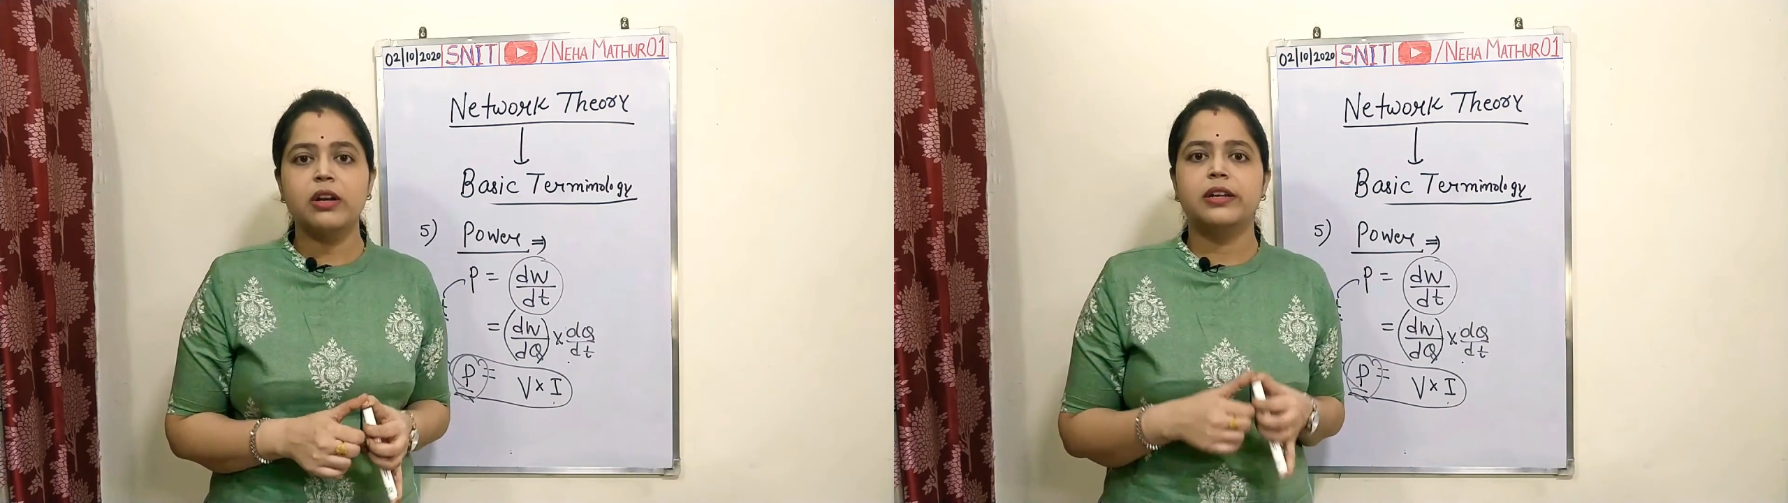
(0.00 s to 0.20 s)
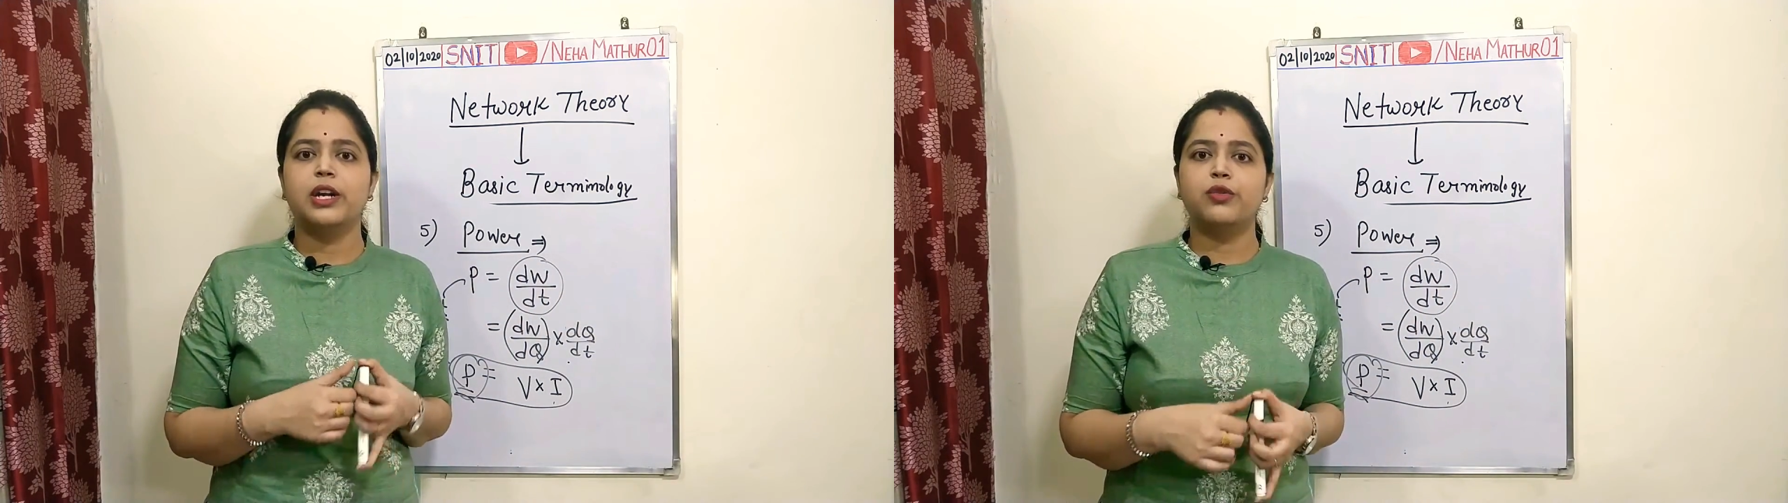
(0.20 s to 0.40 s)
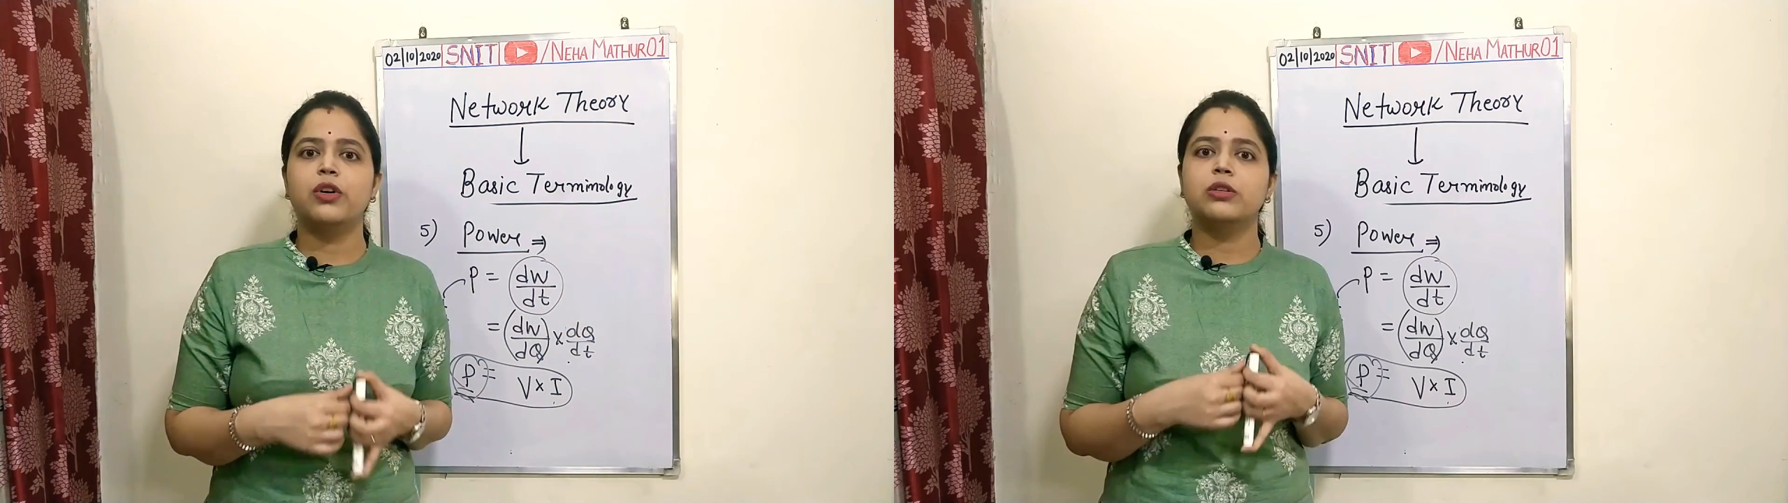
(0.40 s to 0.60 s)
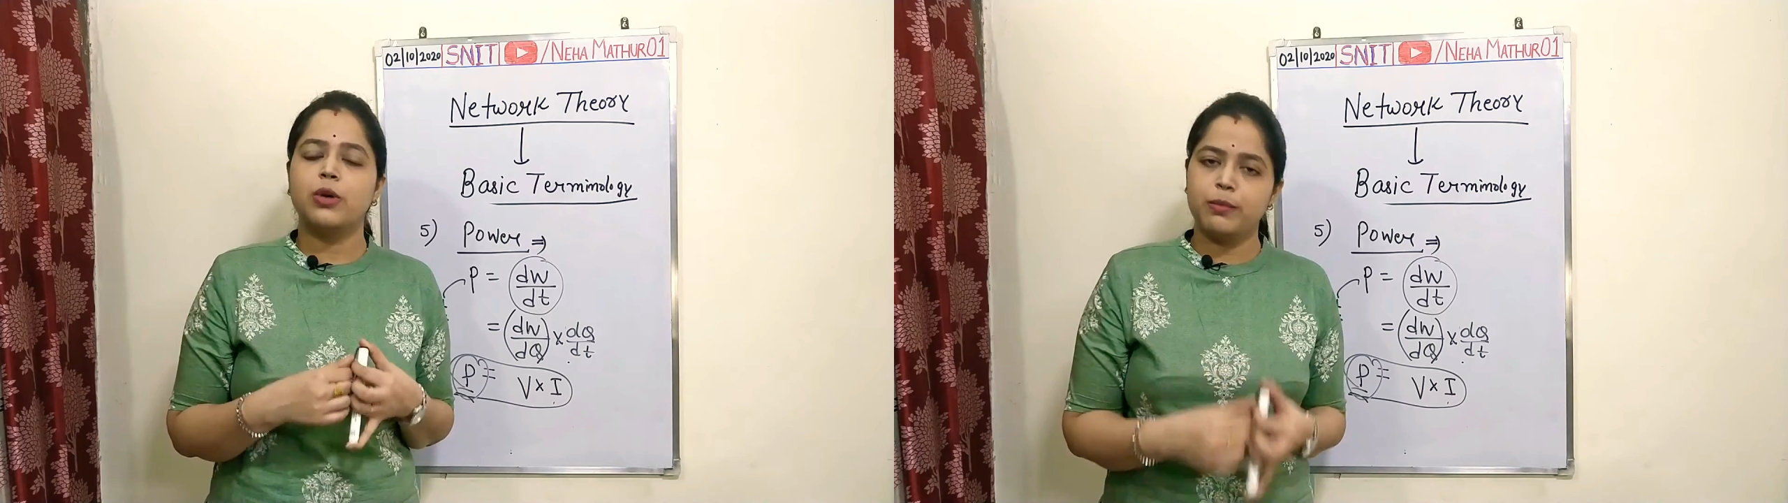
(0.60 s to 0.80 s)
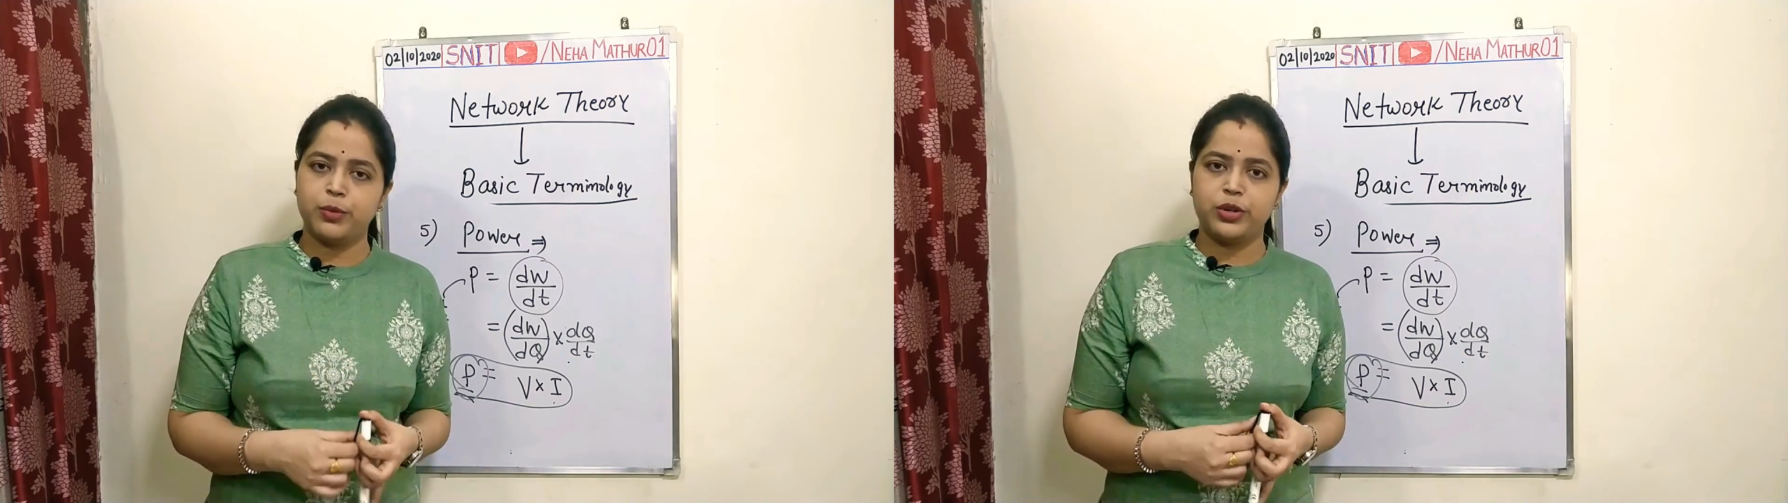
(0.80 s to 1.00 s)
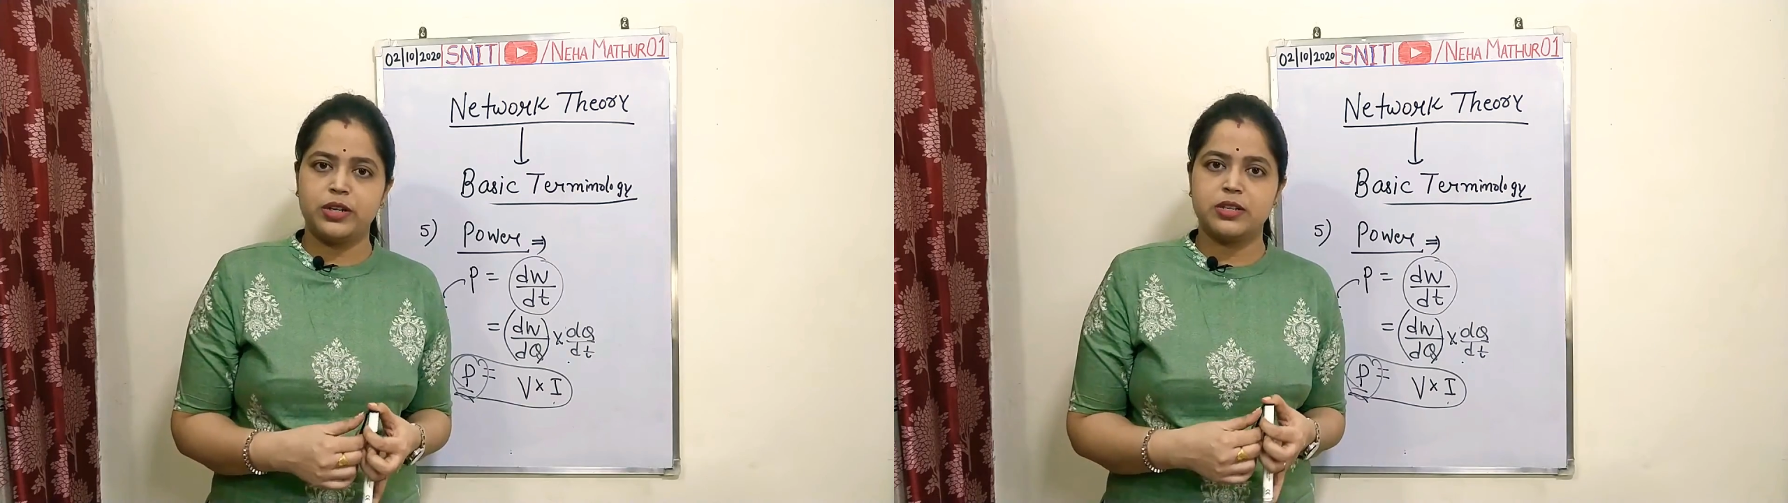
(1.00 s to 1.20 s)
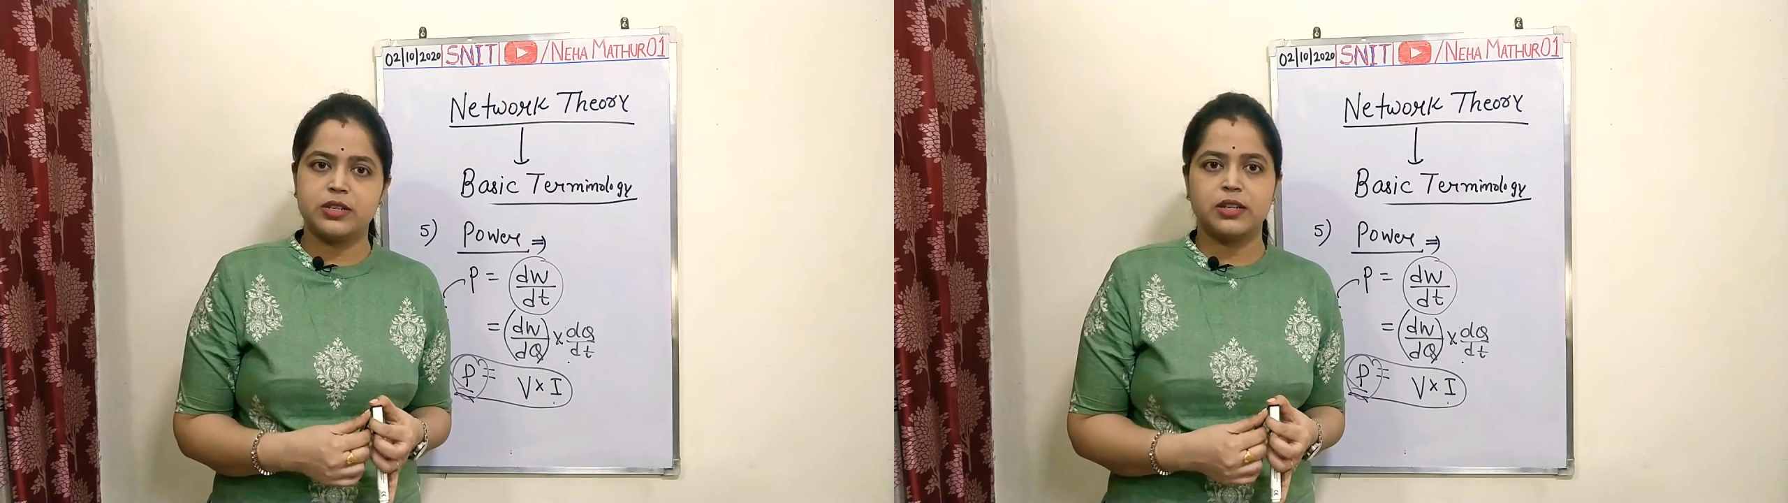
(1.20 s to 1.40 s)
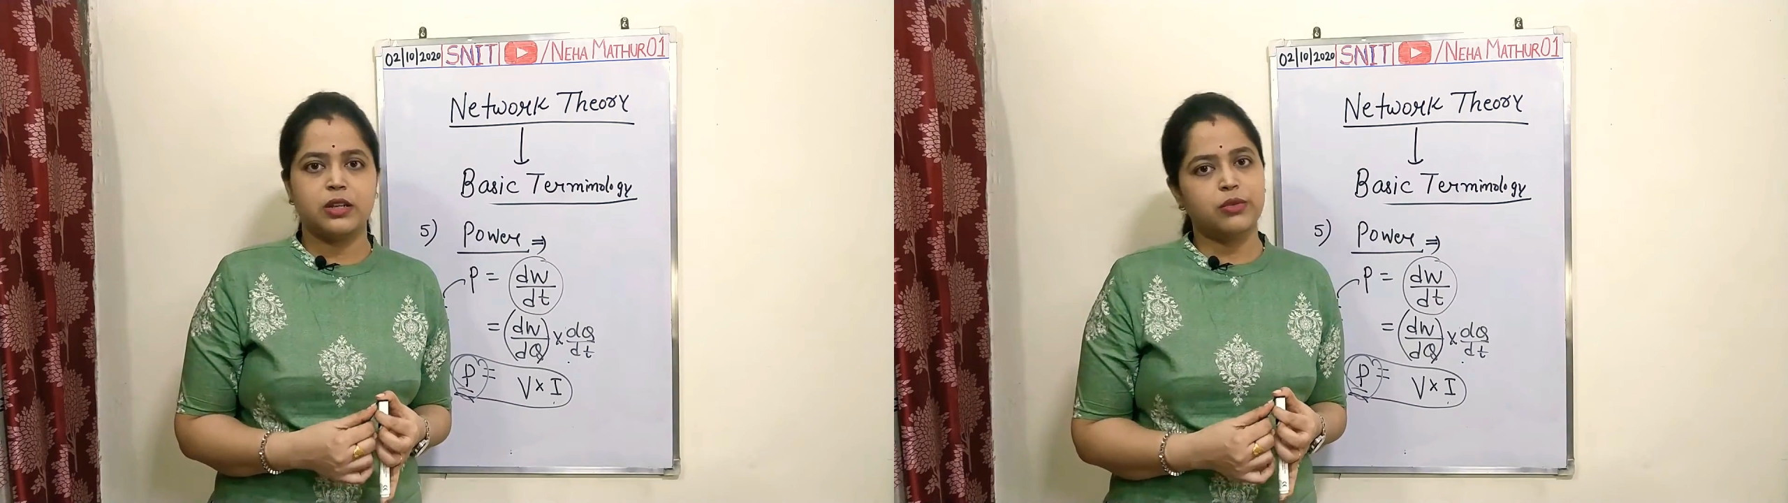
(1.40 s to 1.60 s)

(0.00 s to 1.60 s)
network components.